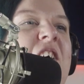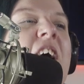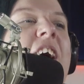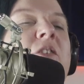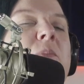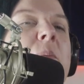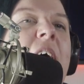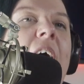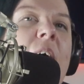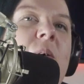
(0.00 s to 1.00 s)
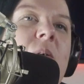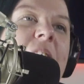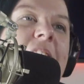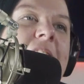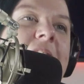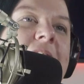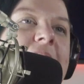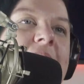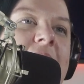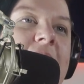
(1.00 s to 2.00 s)
I don't remember how I
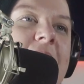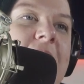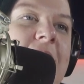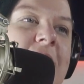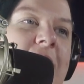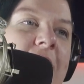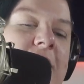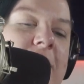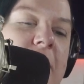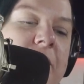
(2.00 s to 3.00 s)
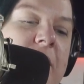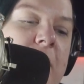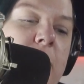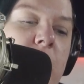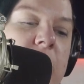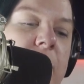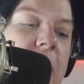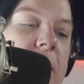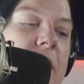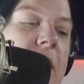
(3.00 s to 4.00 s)
kind of did everything, but we
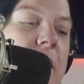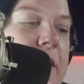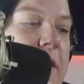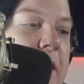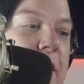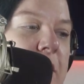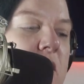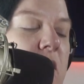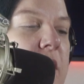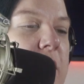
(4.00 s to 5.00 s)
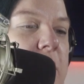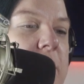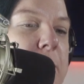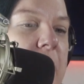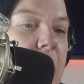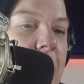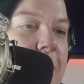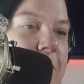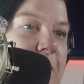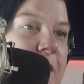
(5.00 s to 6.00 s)
finally got like our credit cards paid
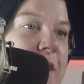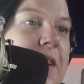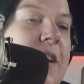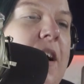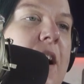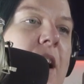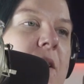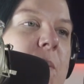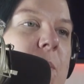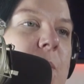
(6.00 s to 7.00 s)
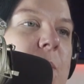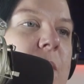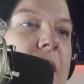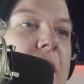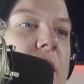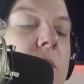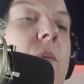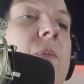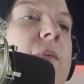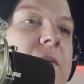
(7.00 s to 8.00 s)
off. And
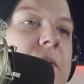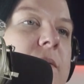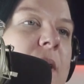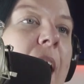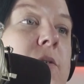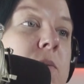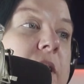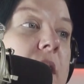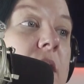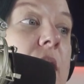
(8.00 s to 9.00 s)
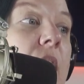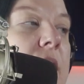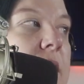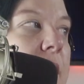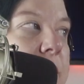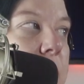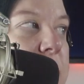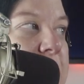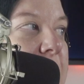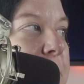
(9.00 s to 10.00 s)
well, I was working a lot of
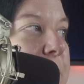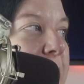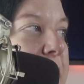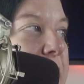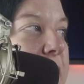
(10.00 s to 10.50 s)
overtime that year.